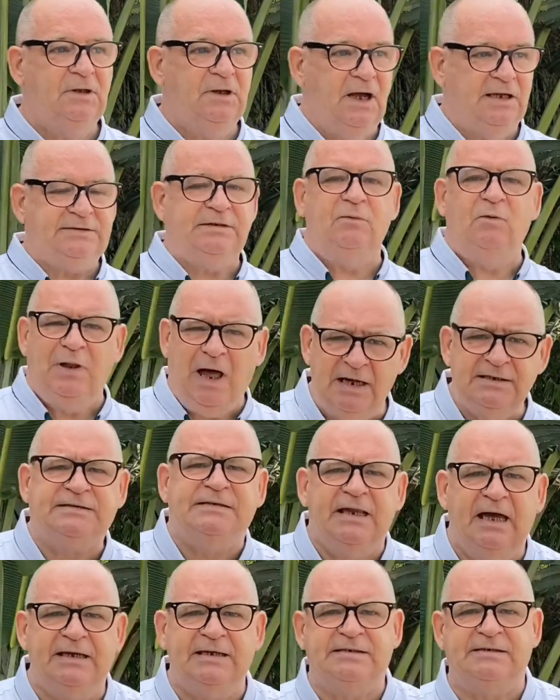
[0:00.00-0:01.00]
I said, well, that's
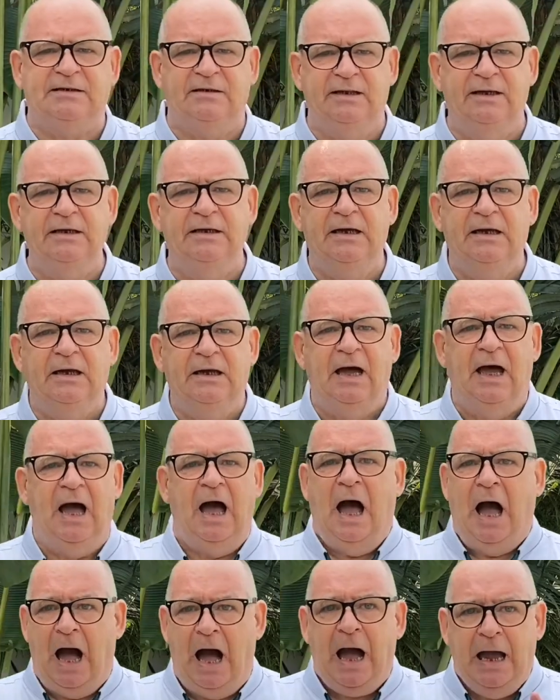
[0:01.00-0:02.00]
nice, Lily.
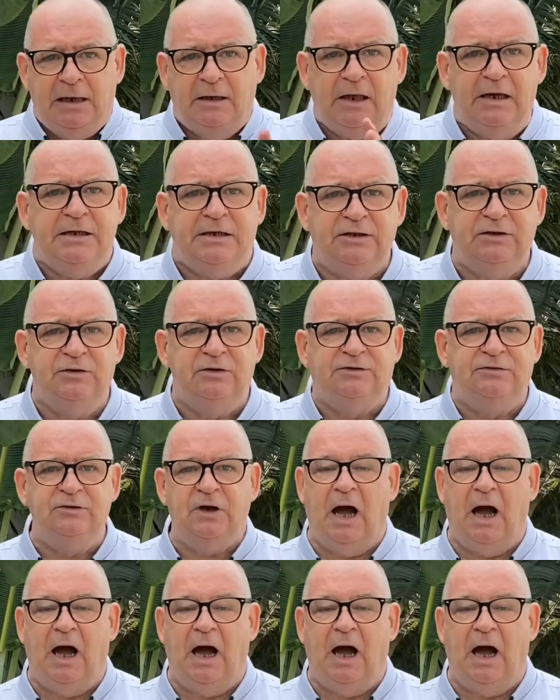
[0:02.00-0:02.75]
I like you too.